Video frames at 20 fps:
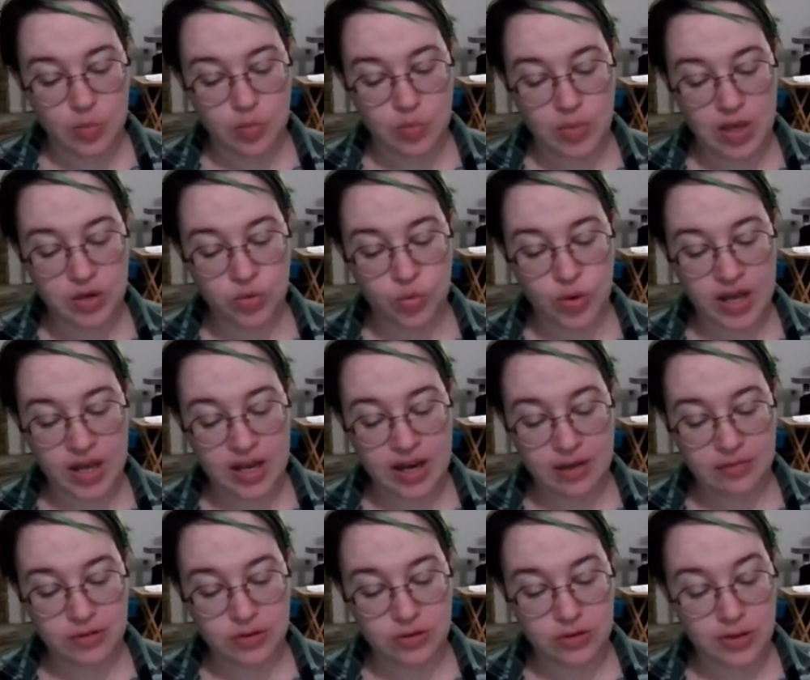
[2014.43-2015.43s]
made when,
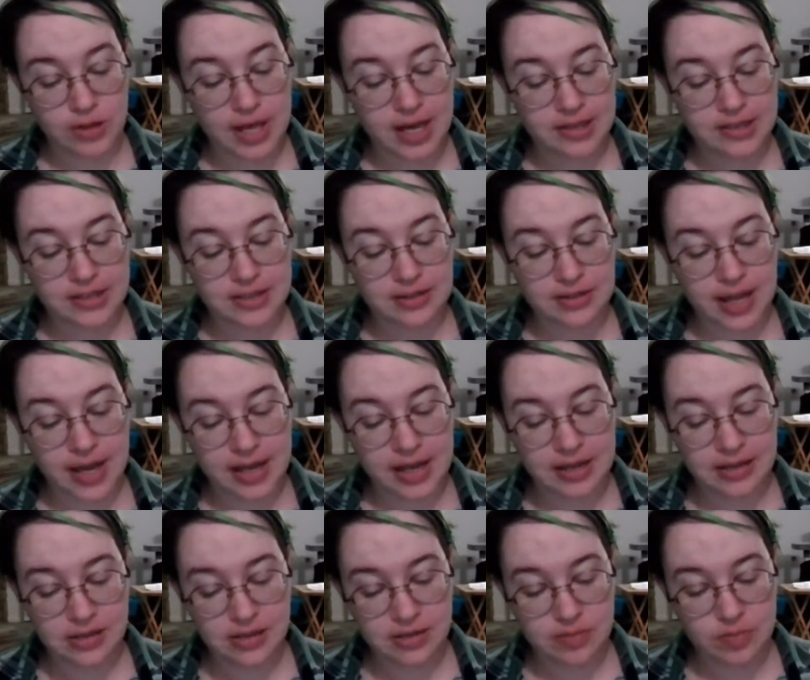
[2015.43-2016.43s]
after the last
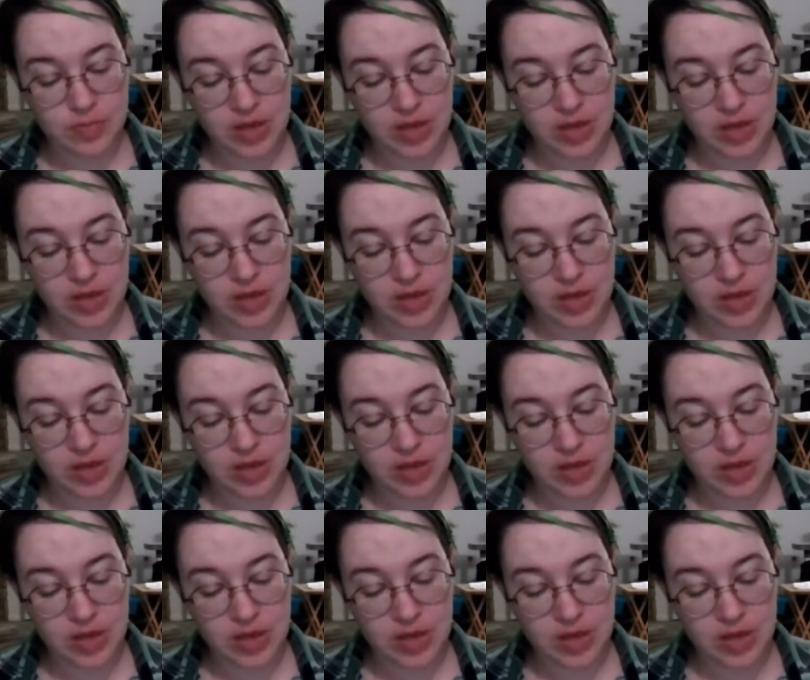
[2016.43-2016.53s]
alliance,